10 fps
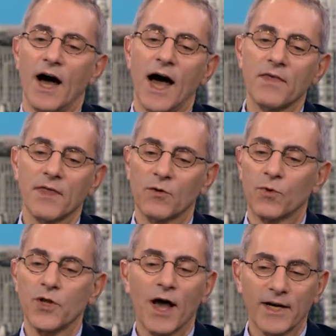I think
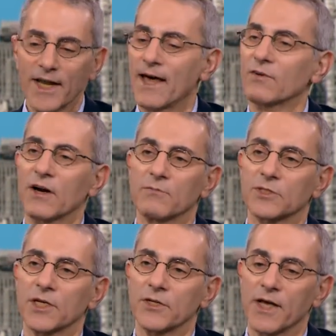we're not going to have a
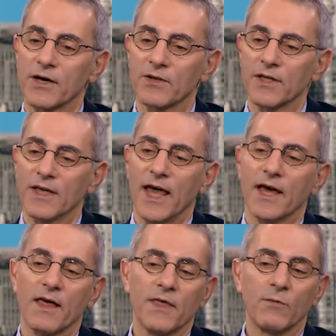government shutdown,
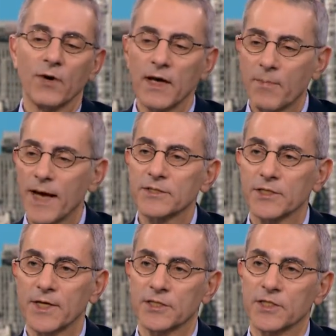and I think we'll get past
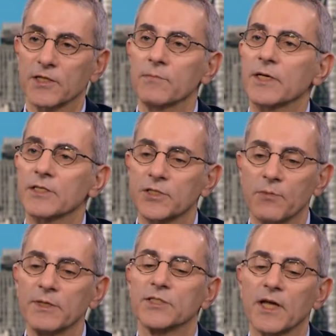the debt ceiling because
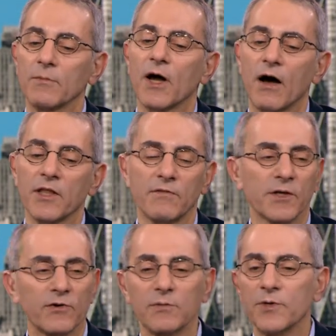there'll be some kind of
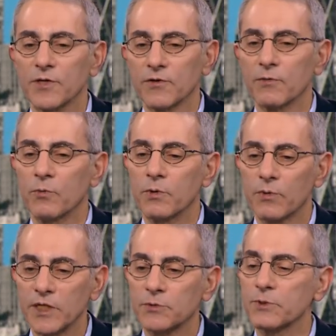interim deal that will be
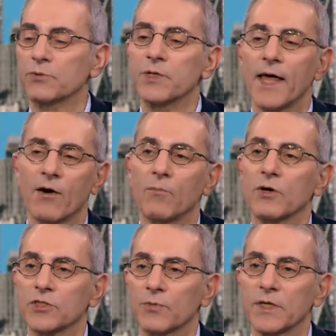reached between now and
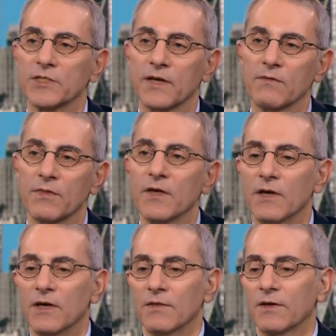March 27th.
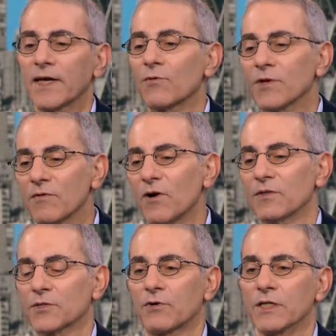They'll get rid of all
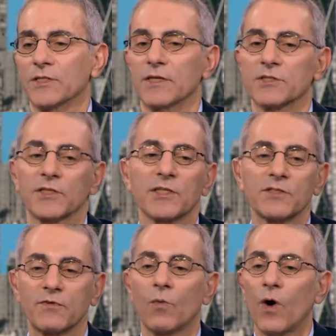this craziness, at
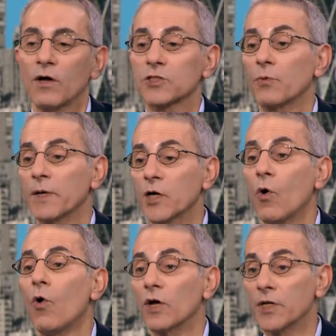least for a while, so we can
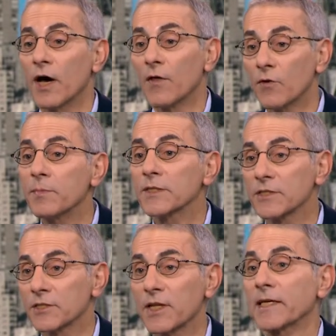go on to other
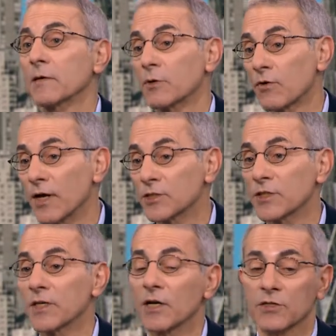business like
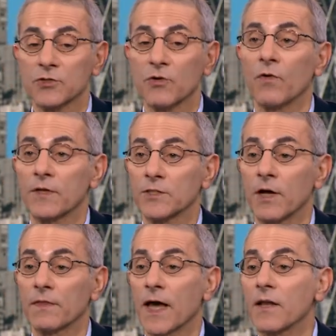immigration, gun control, and things
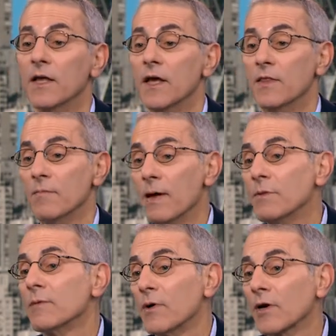like that, that
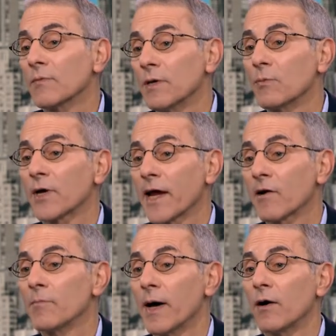maybe the American people
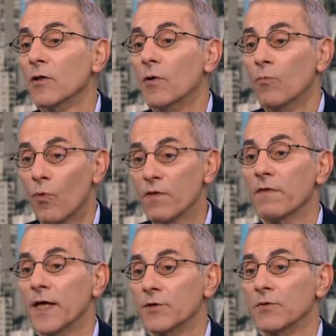care about more
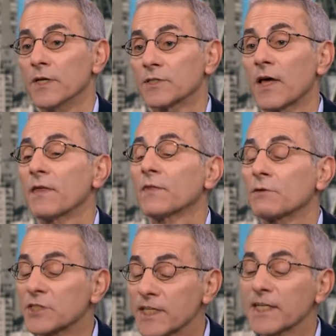than they do this. I think
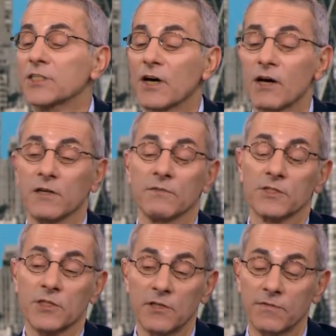they're mm-hmm. sick and tired of
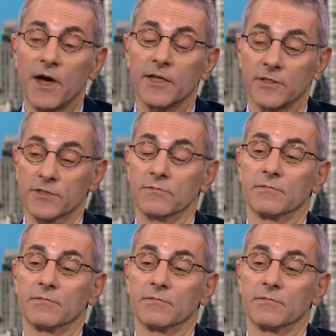this cliffitis.